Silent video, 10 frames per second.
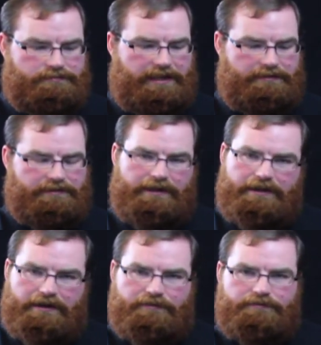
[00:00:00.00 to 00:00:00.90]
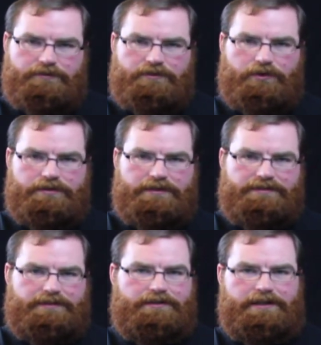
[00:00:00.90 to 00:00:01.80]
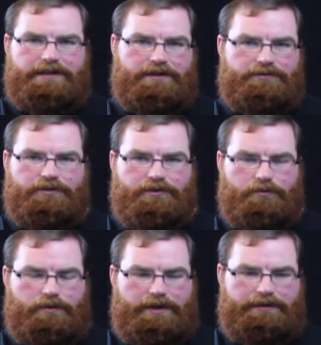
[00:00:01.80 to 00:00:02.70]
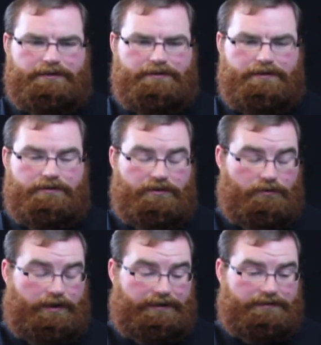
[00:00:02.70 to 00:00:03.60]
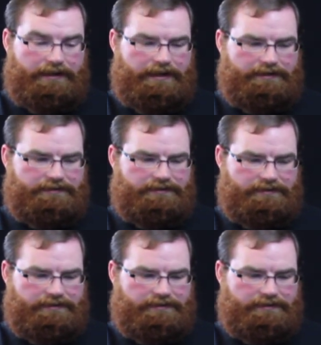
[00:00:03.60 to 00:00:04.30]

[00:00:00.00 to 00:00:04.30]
they kind of took this young lady under their wing, and